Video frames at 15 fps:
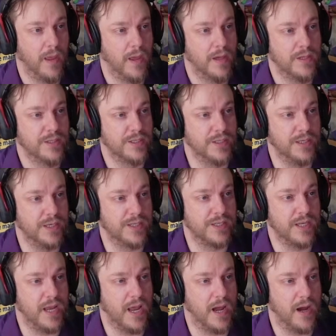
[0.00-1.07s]
So this
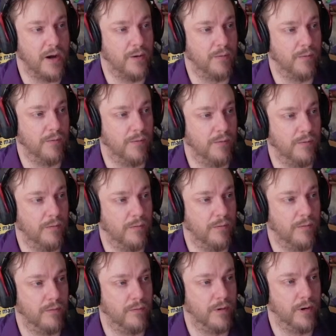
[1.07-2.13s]
now
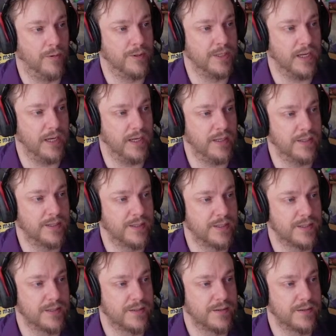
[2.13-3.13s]
rotates.